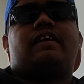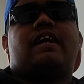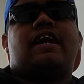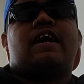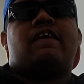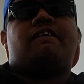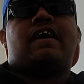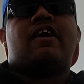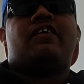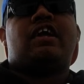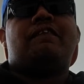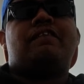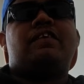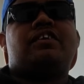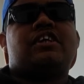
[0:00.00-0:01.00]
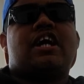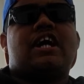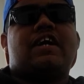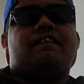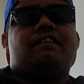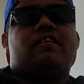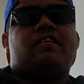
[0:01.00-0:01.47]
I'll give you a
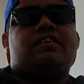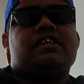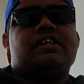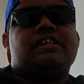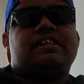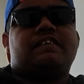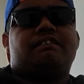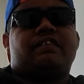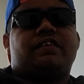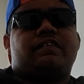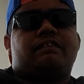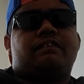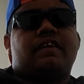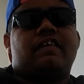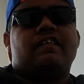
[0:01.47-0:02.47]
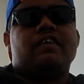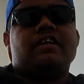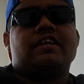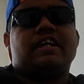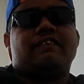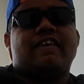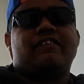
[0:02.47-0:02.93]
time on December. I'm gonna
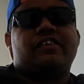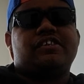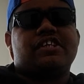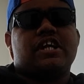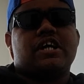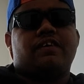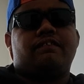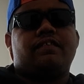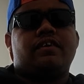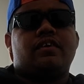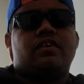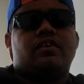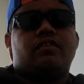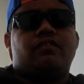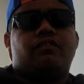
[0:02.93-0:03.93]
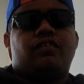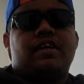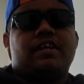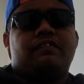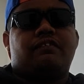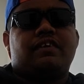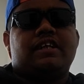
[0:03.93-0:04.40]
give out the time when
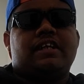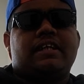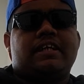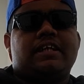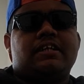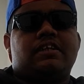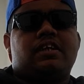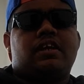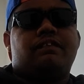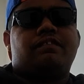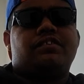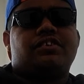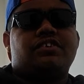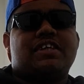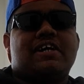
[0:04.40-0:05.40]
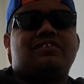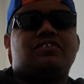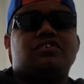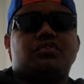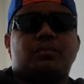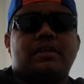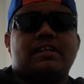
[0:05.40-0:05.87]
the end of
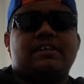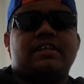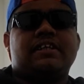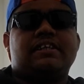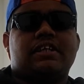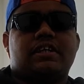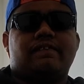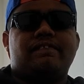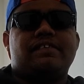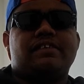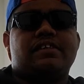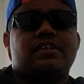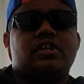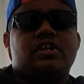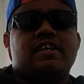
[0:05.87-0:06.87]
2026 comes.